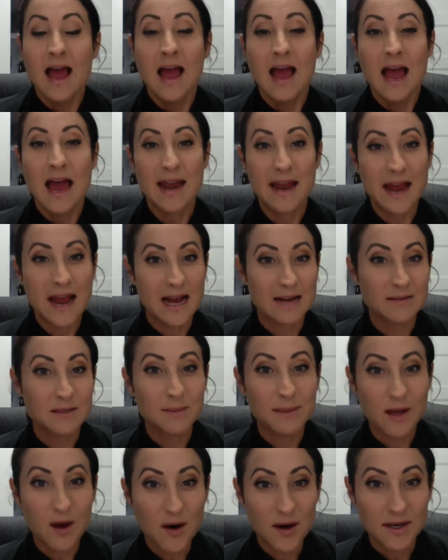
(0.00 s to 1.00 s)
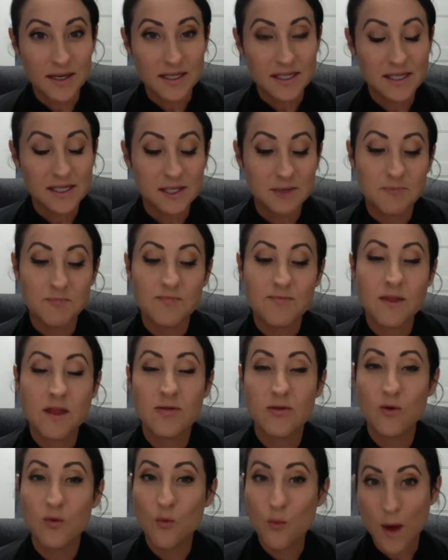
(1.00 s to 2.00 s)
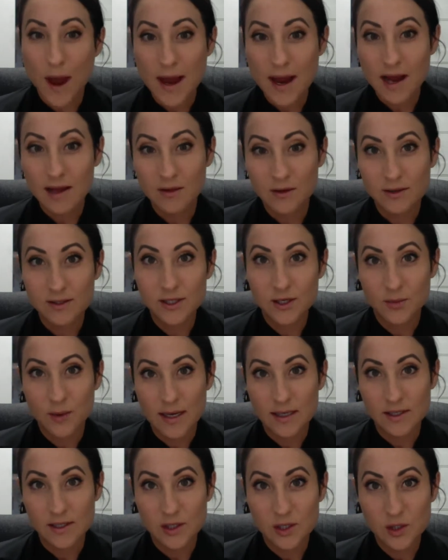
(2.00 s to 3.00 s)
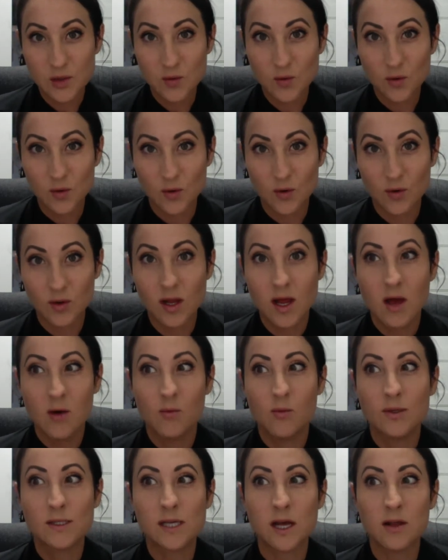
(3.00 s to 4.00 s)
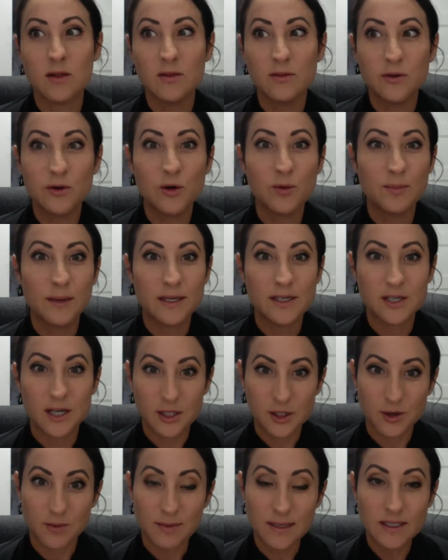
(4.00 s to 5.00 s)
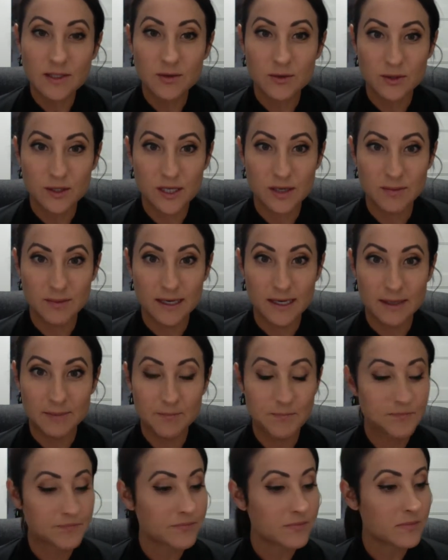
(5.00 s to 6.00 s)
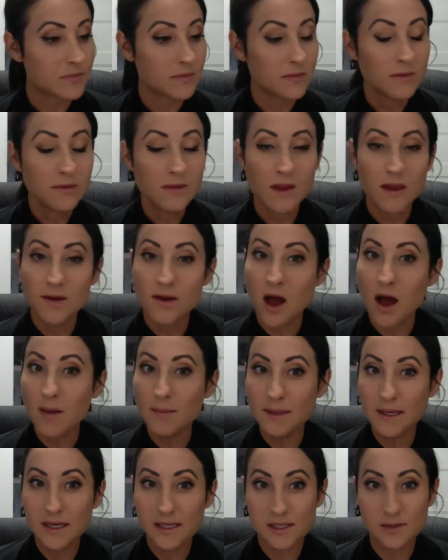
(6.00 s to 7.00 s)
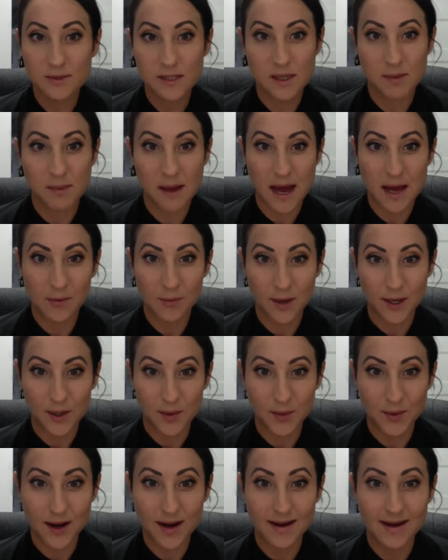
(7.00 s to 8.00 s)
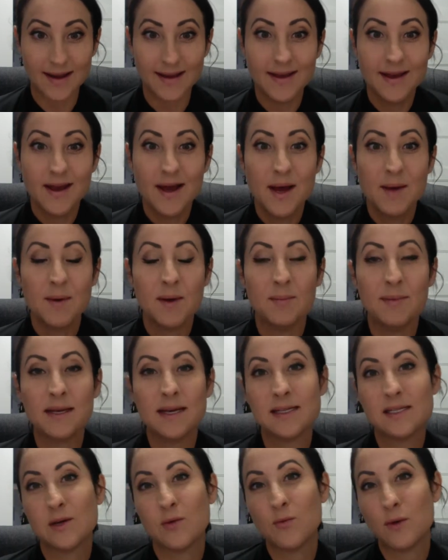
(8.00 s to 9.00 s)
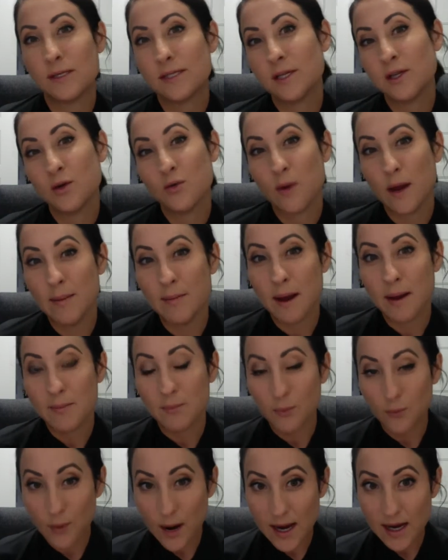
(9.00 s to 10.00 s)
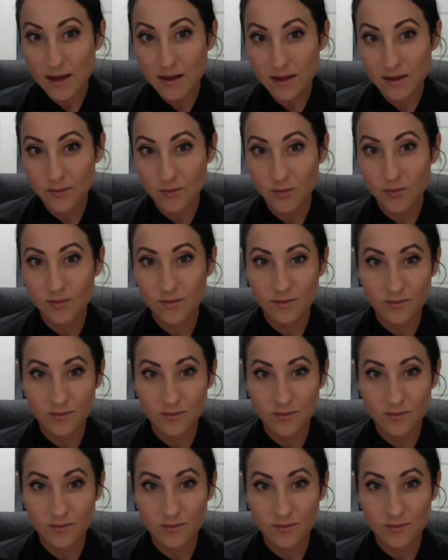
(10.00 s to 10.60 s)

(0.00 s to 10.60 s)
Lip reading: And I have to be honest, the way I learned to write in school was a little bit detrimental to me, not because it was a bad way to write, but because it wasn't the way my brain